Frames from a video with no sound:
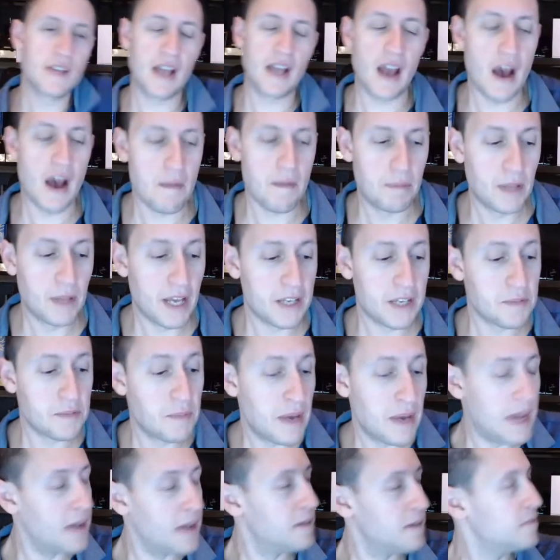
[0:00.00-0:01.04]
a complex
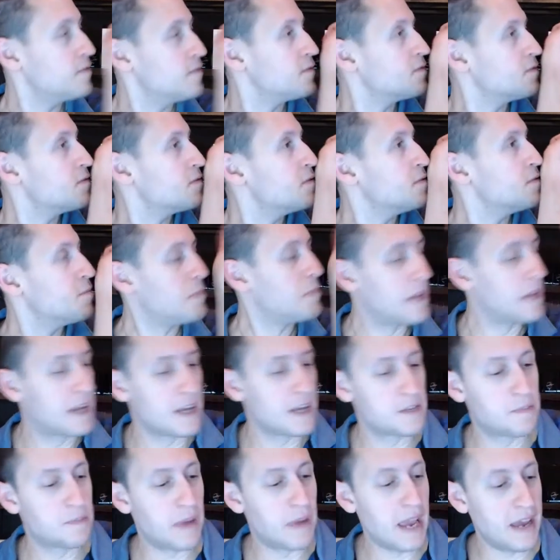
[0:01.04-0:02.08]
bit
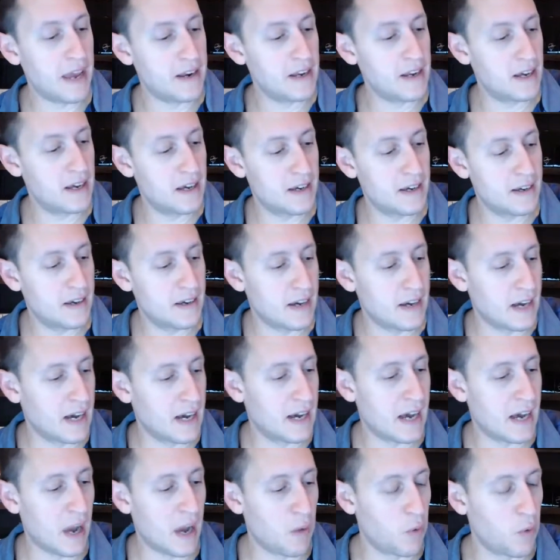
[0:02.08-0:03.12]
because Panda uh,
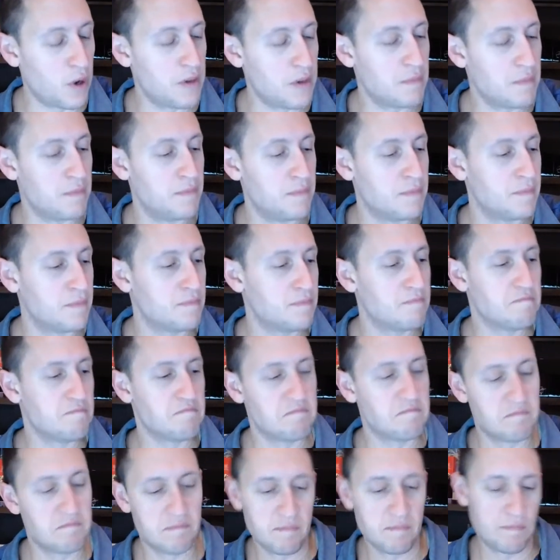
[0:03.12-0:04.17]
I wouldn't
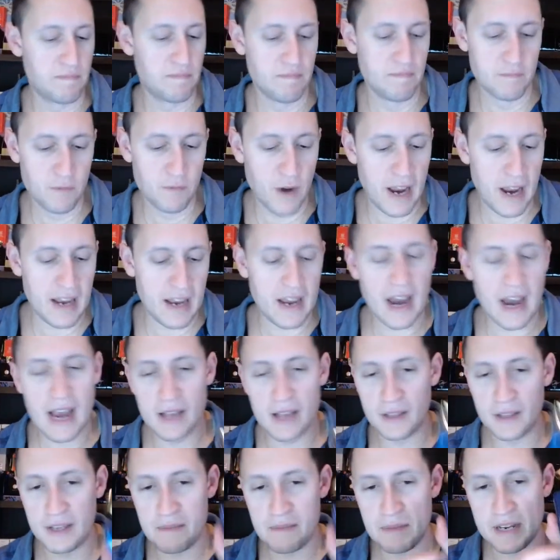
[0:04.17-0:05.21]
rank
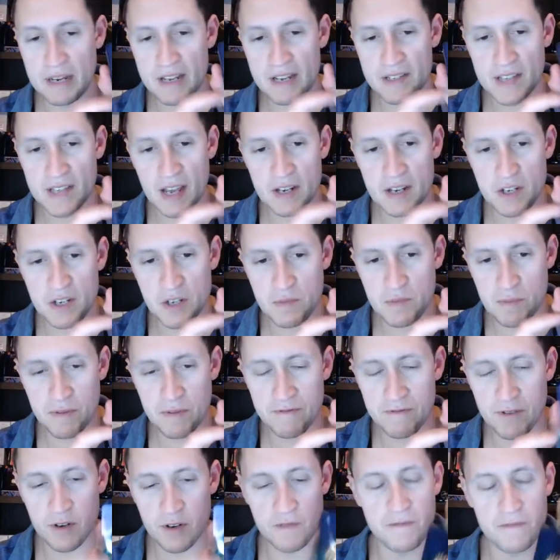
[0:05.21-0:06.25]
highly because I just
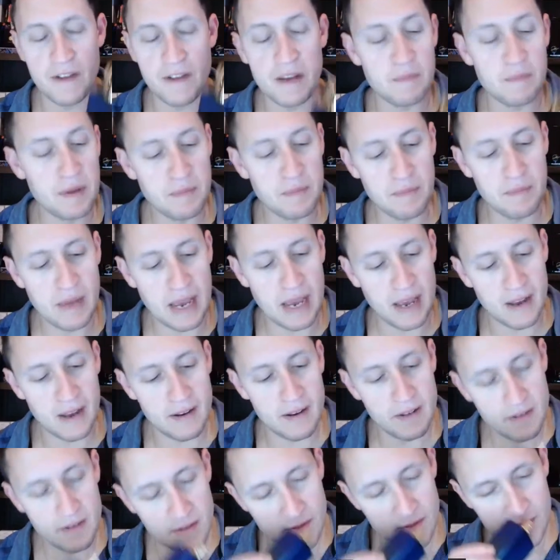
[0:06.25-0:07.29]
prefer Figment
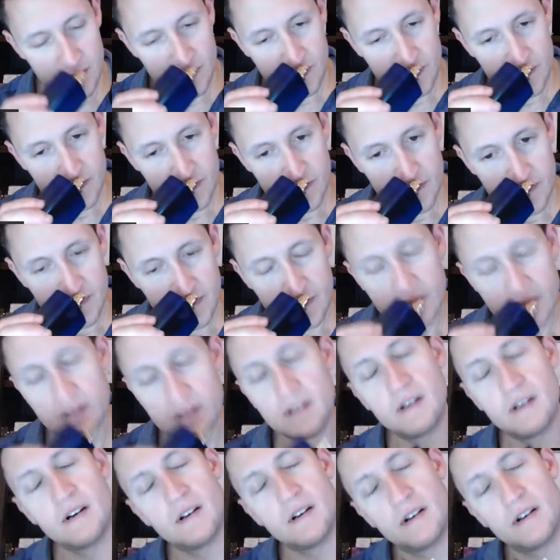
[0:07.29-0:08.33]
Man.
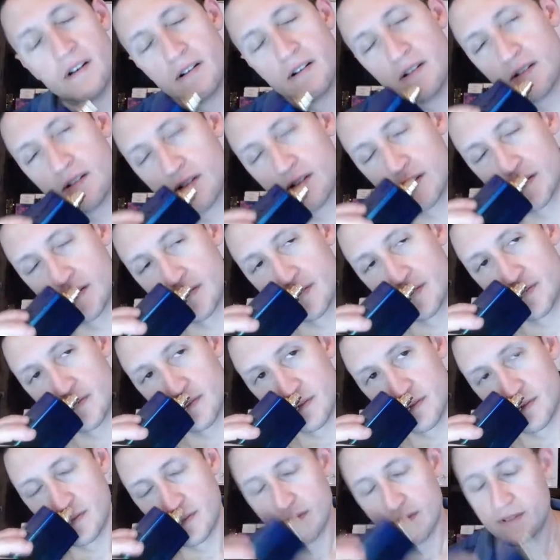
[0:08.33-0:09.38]
Oh,
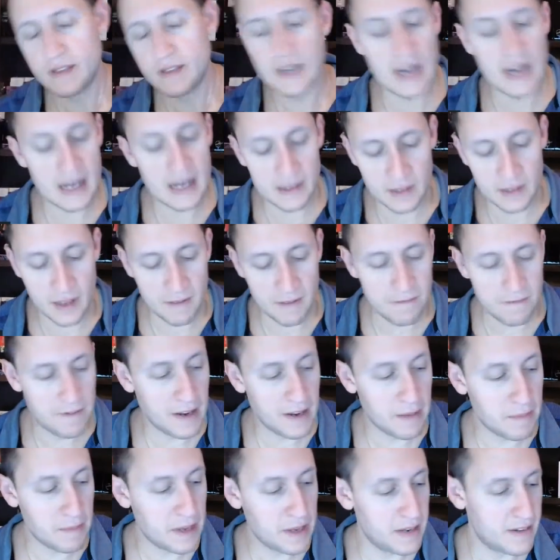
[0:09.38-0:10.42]
God, I love
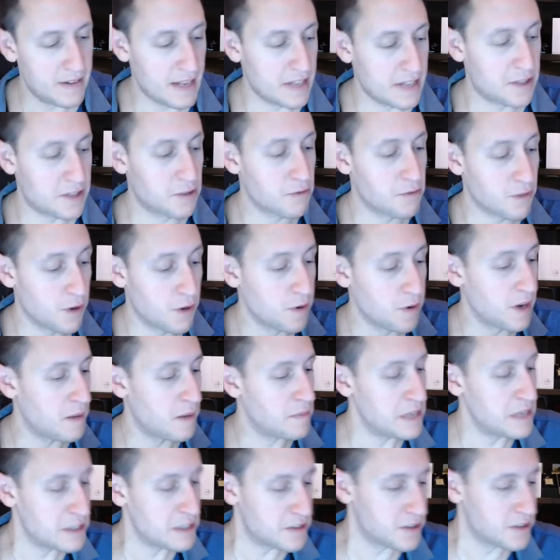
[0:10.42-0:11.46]
Figment. That's grown on
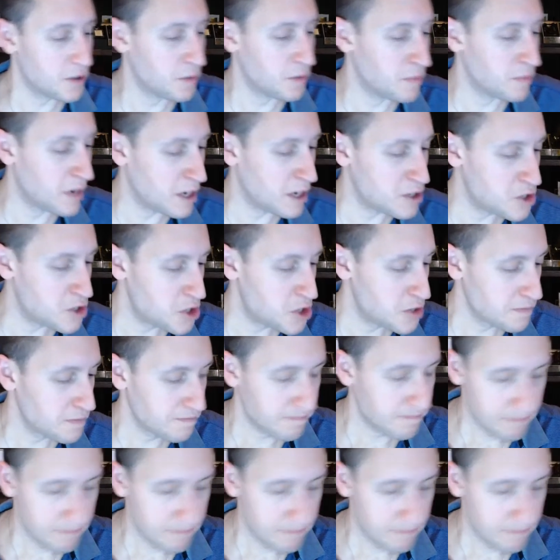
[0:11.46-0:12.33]
me so much.